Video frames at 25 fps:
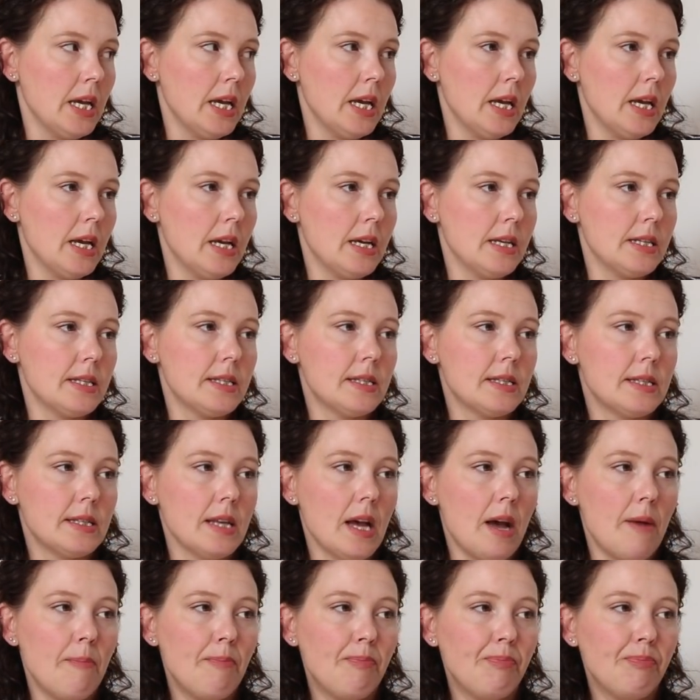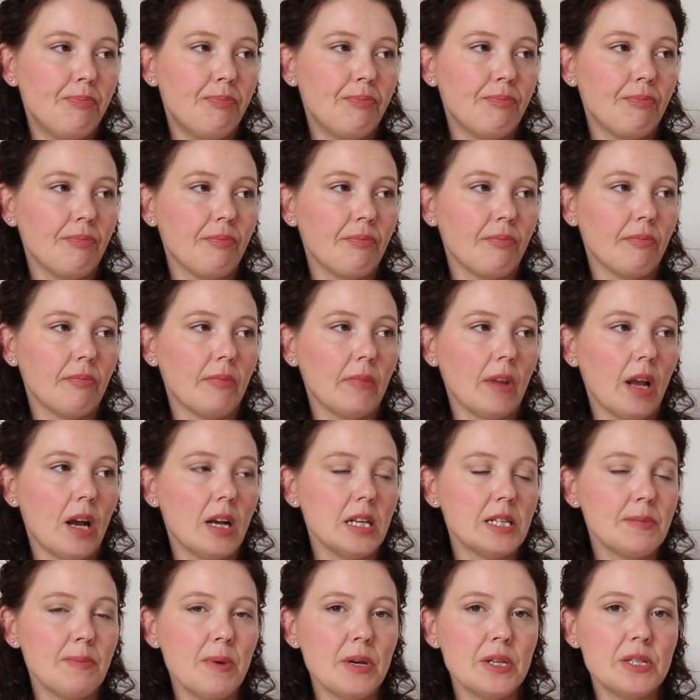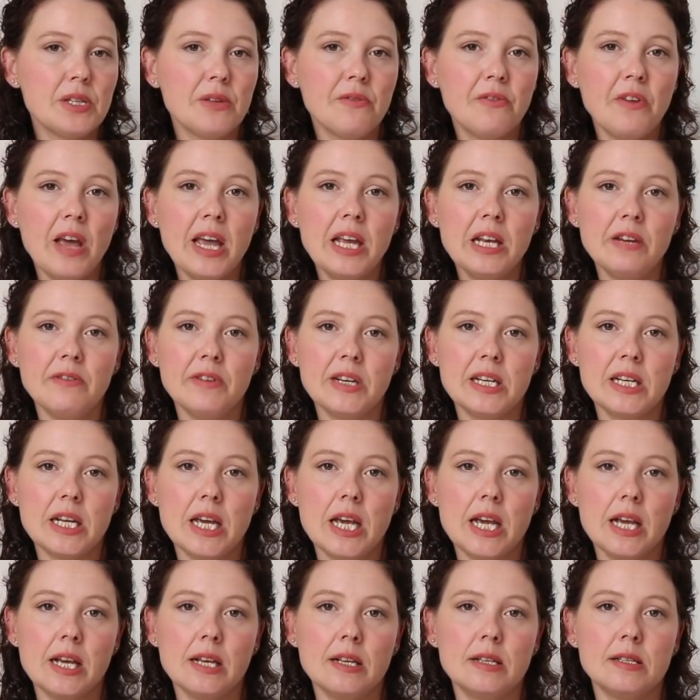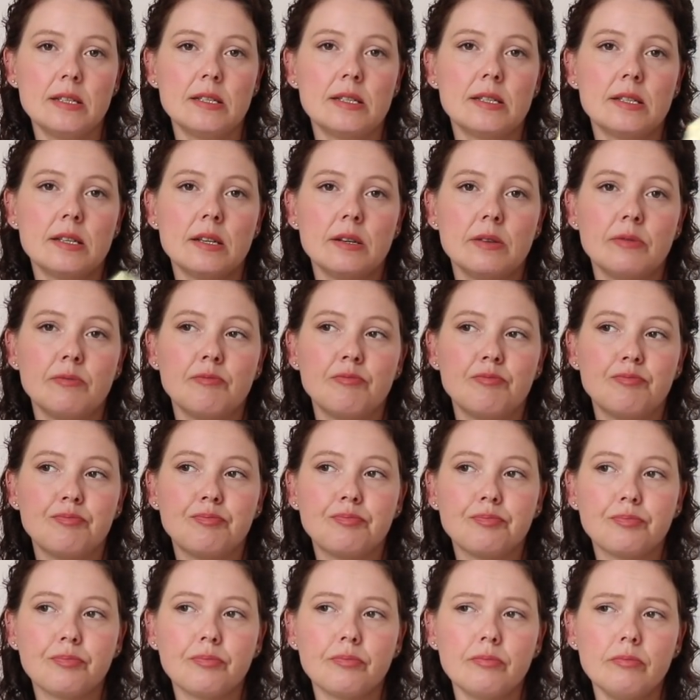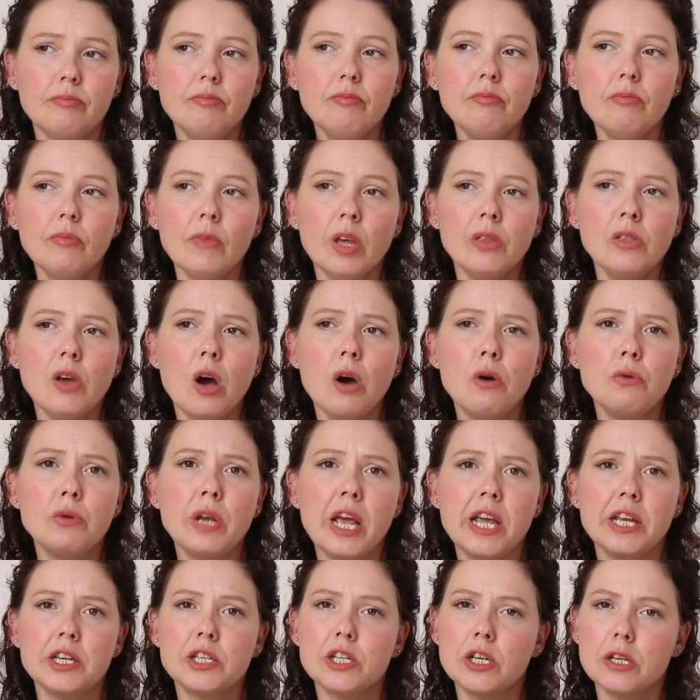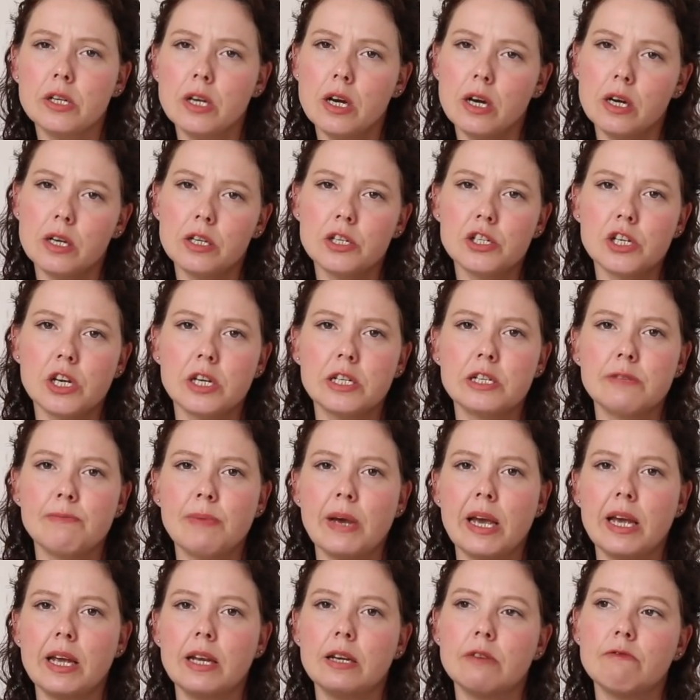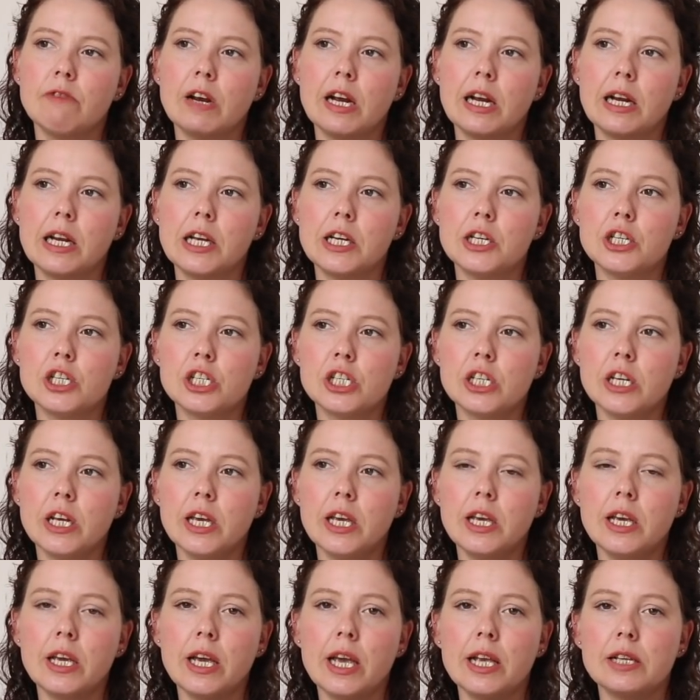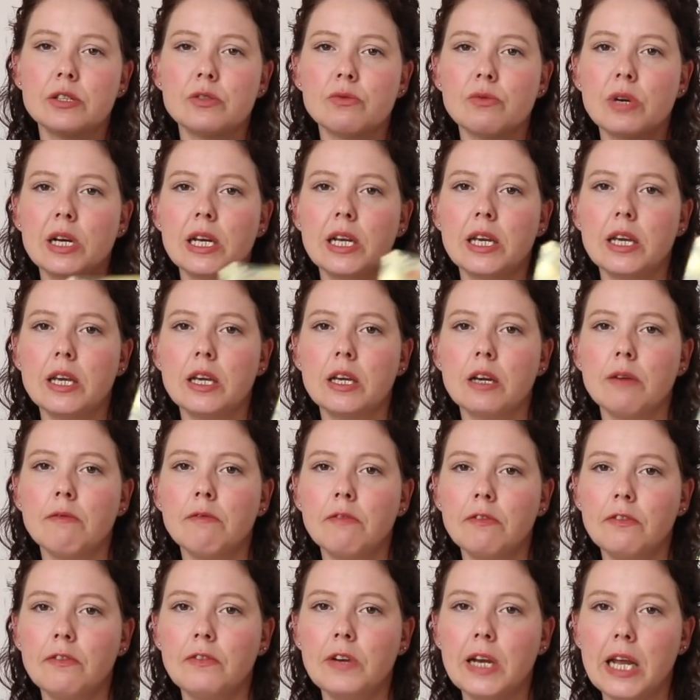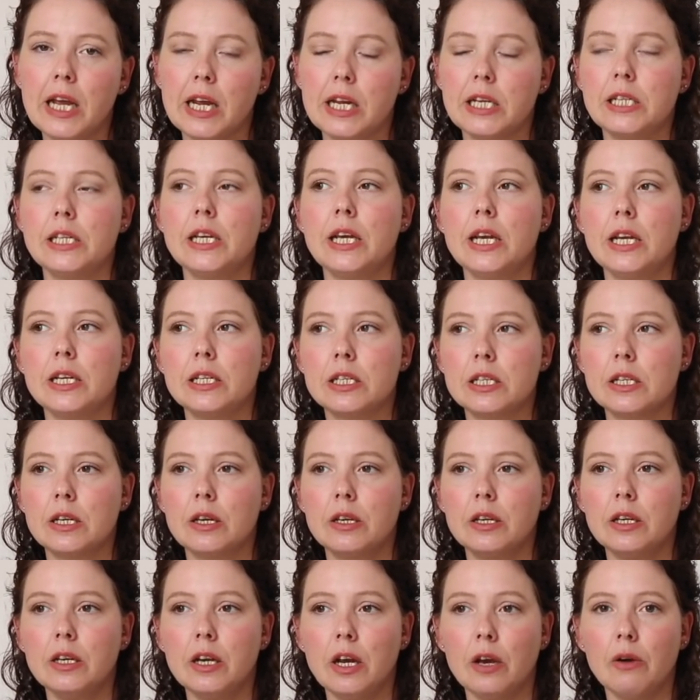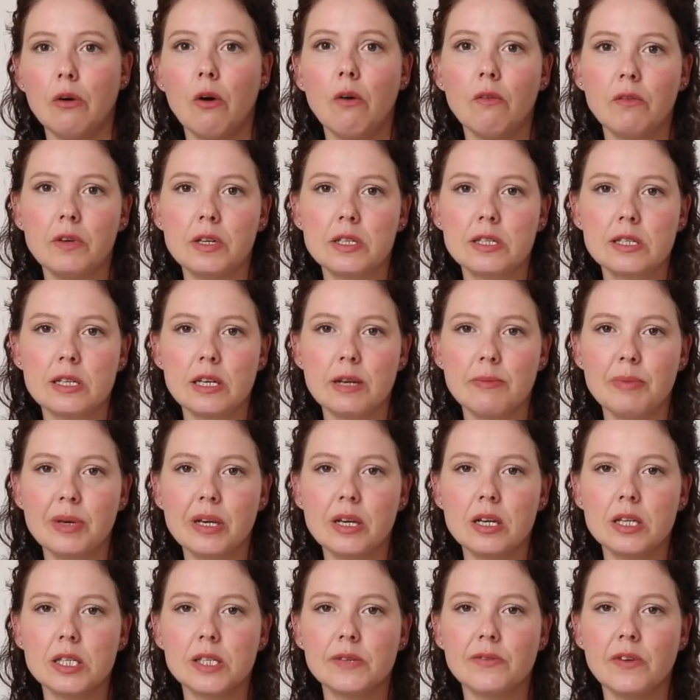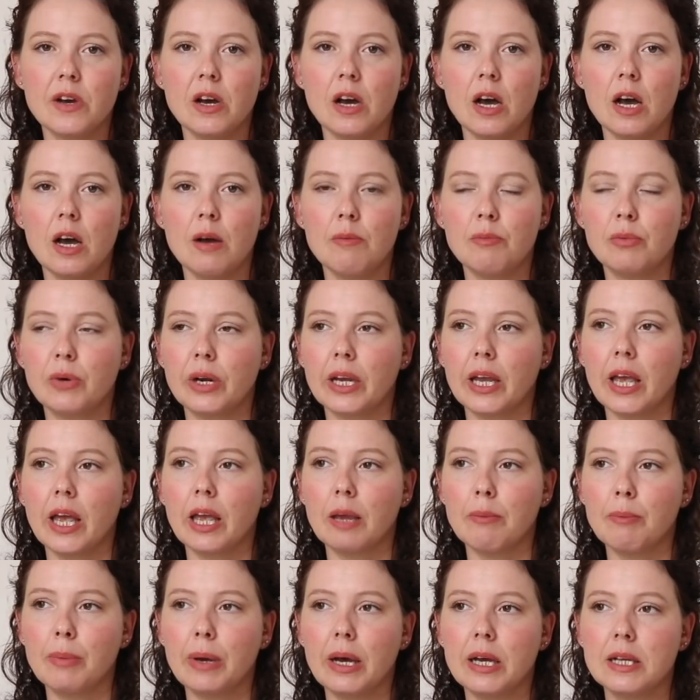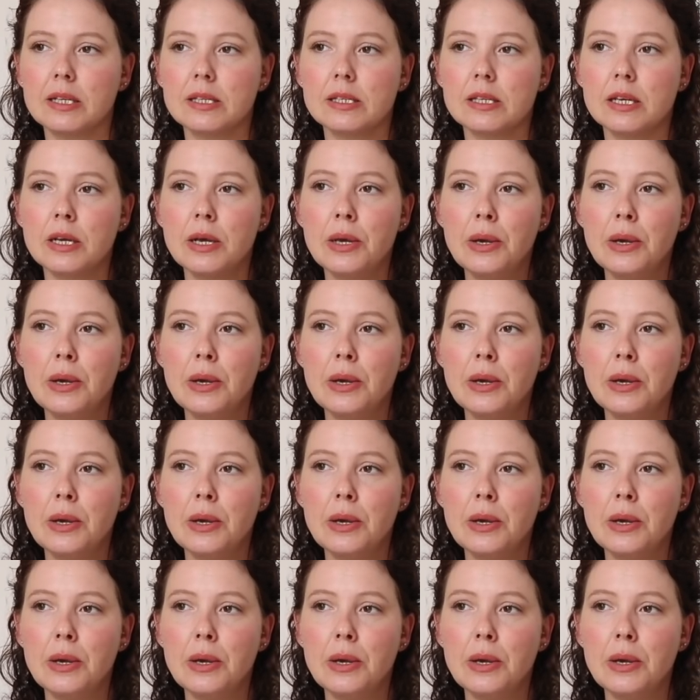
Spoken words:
it's I suppose the vein of it is the whole nature-nurture debate, really. She is really conflicted, obviously because of her upbringing, but